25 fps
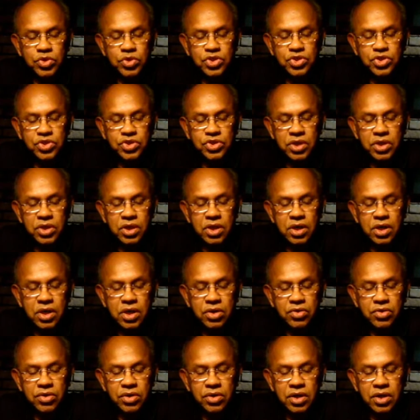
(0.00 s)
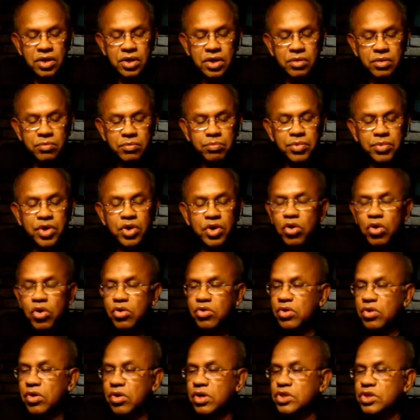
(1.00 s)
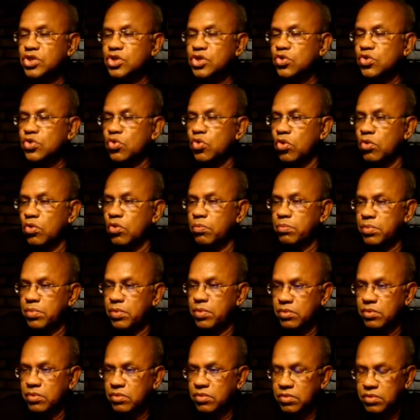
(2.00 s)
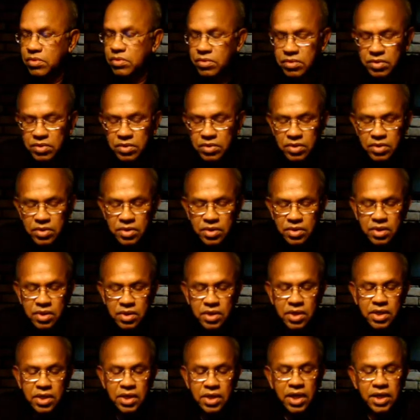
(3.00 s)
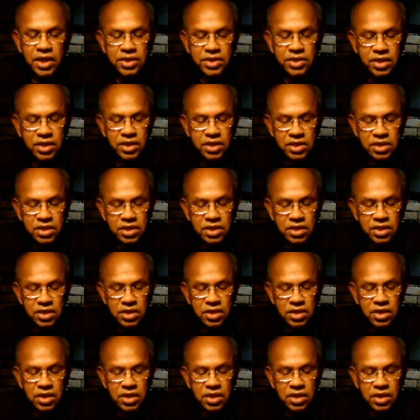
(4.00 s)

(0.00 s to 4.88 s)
which are beyond our scope, and I think